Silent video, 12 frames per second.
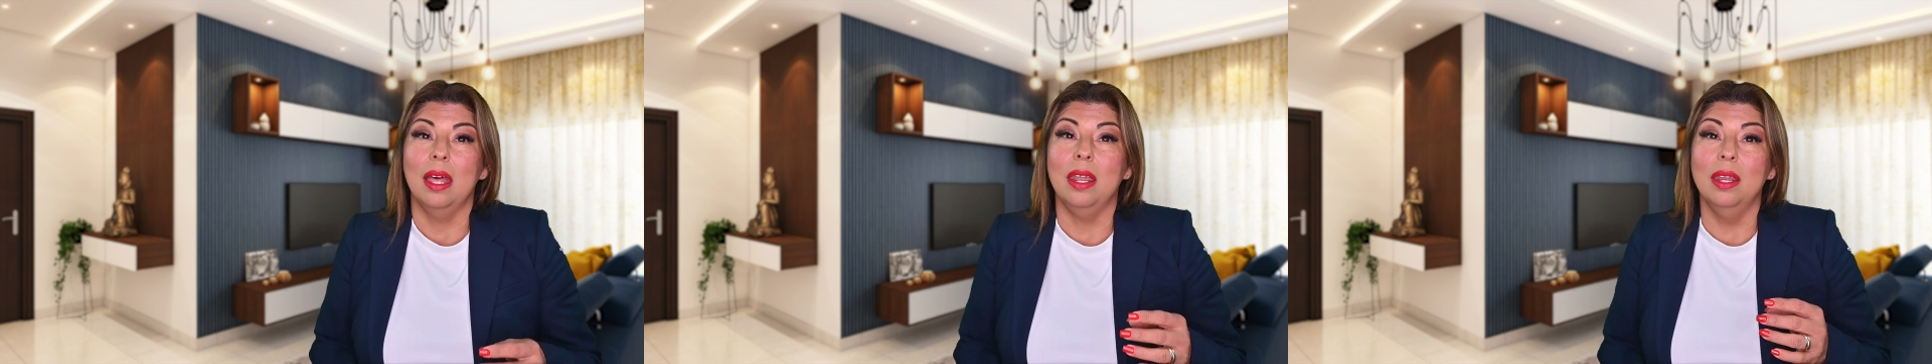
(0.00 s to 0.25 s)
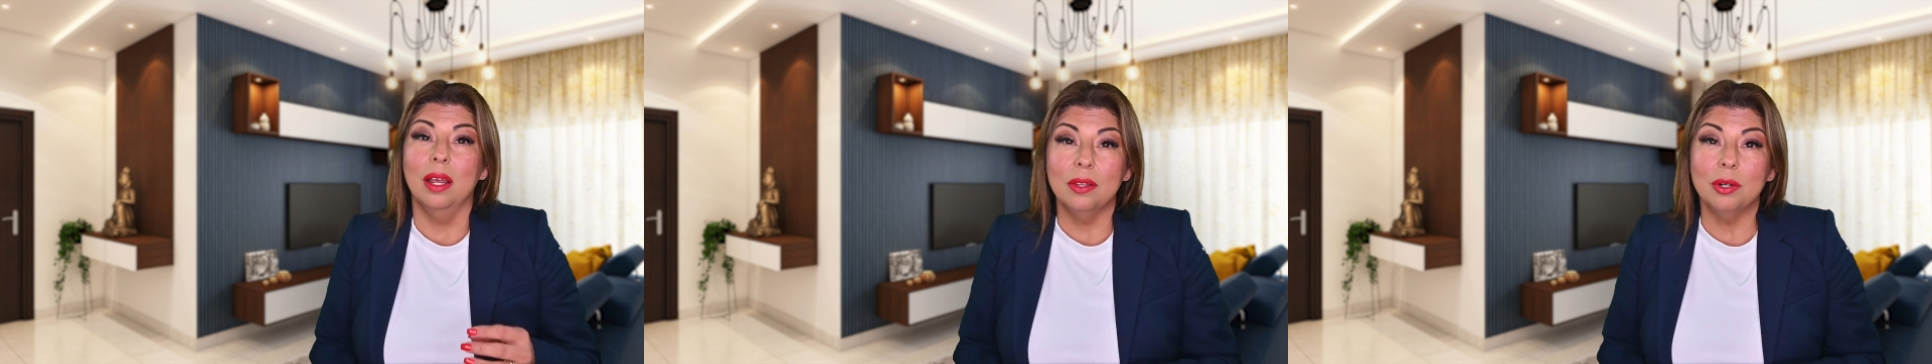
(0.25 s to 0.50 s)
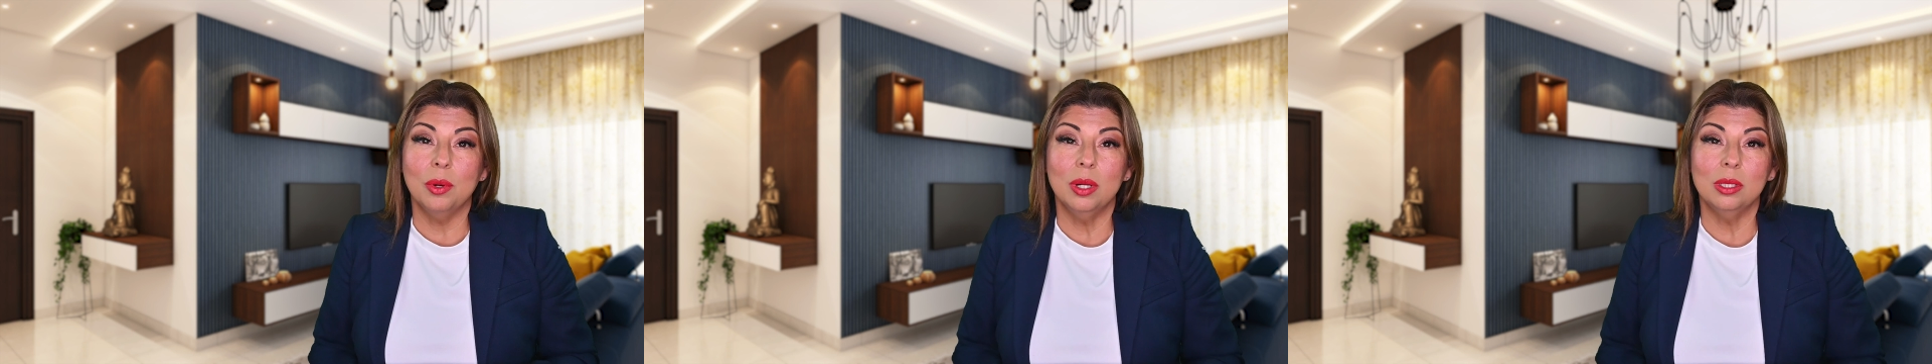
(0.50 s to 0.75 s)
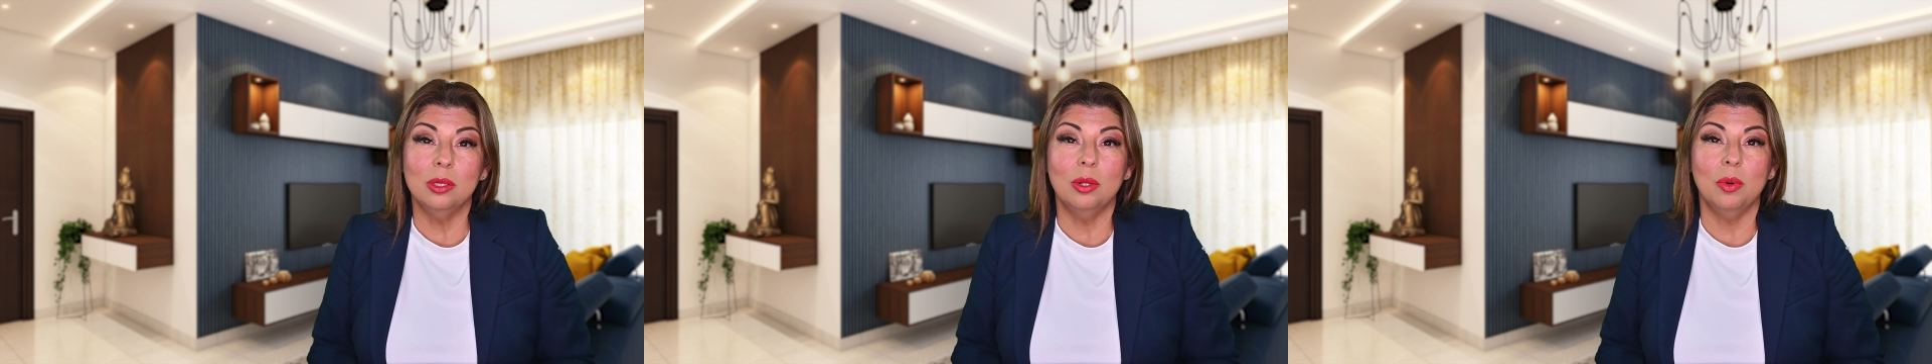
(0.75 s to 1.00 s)
Another
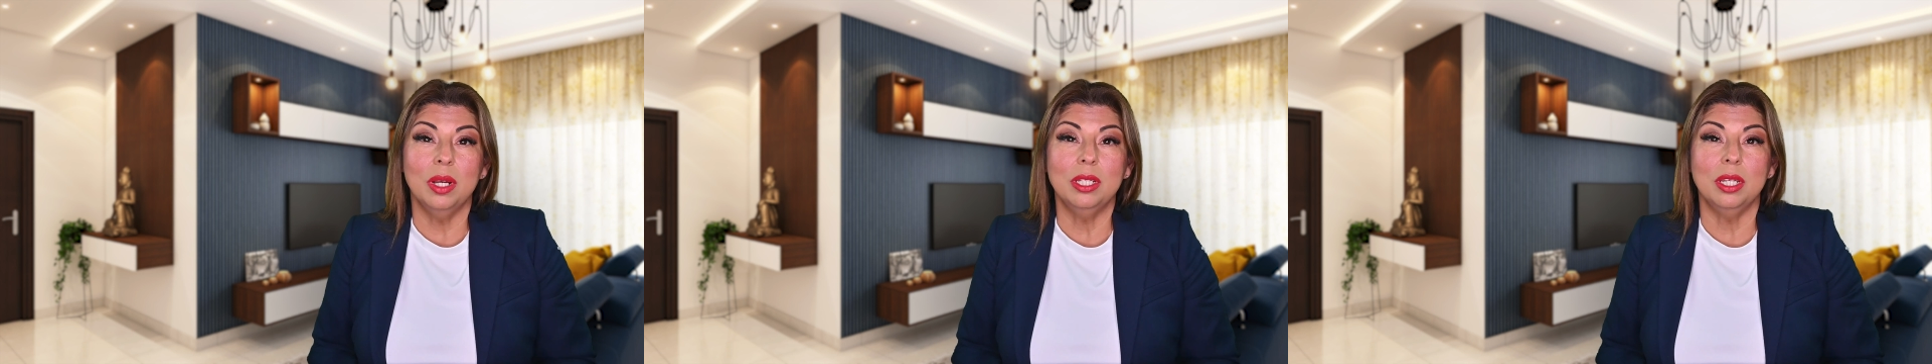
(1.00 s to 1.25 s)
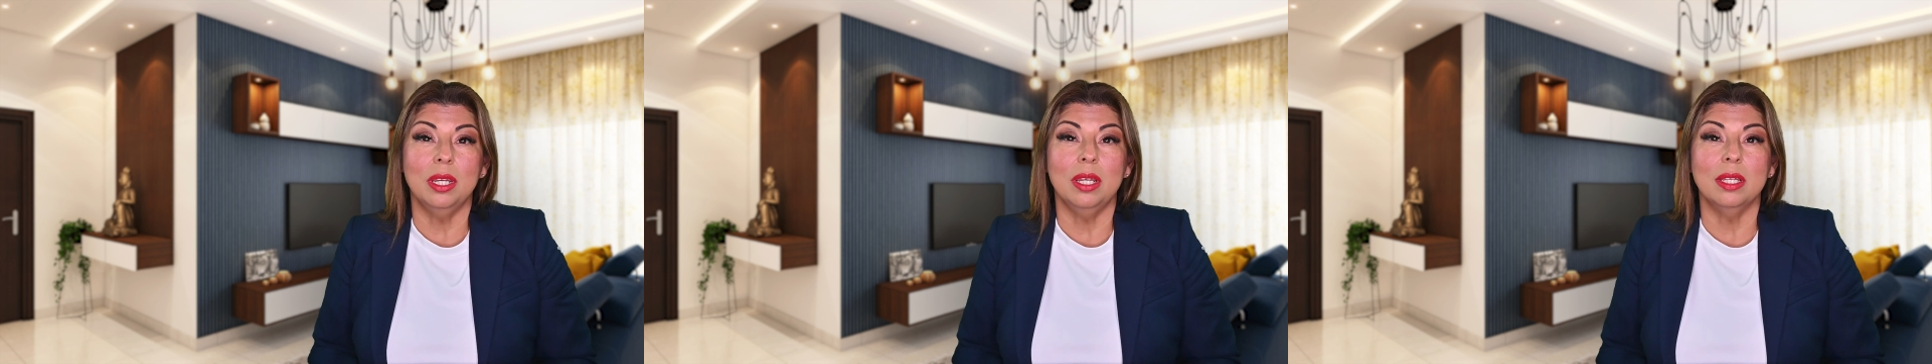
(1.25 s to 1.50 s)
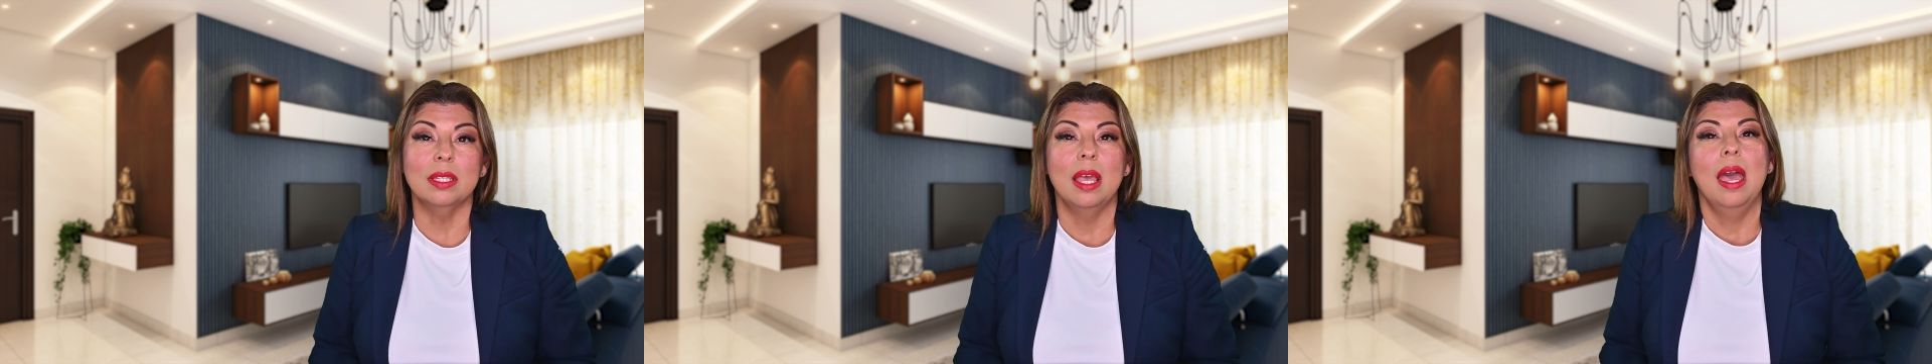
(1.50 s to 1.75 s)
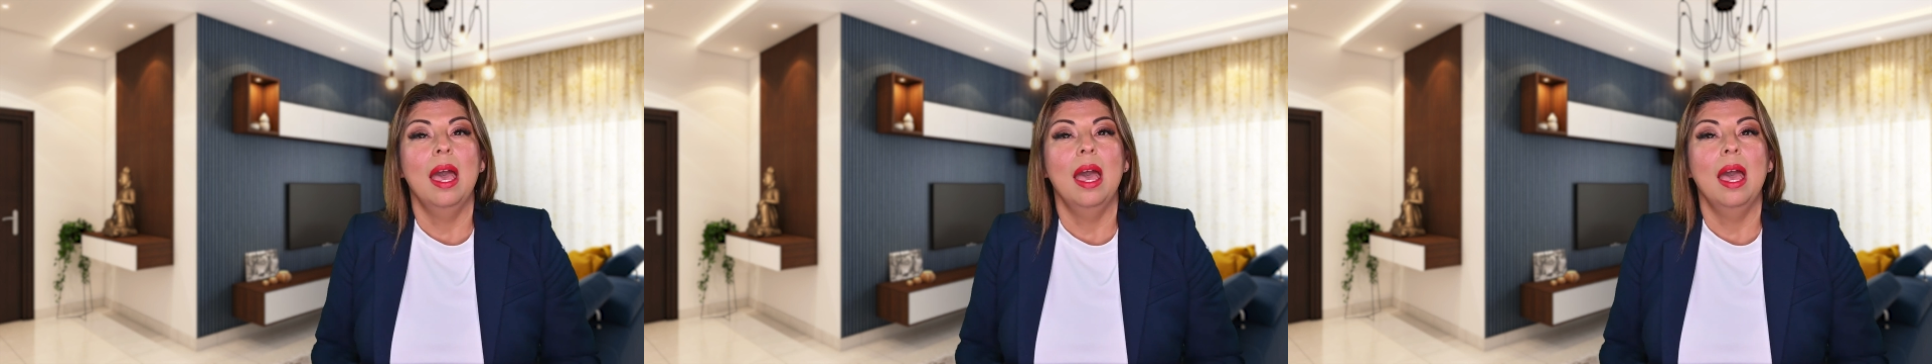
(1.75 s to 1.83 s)
critical question is,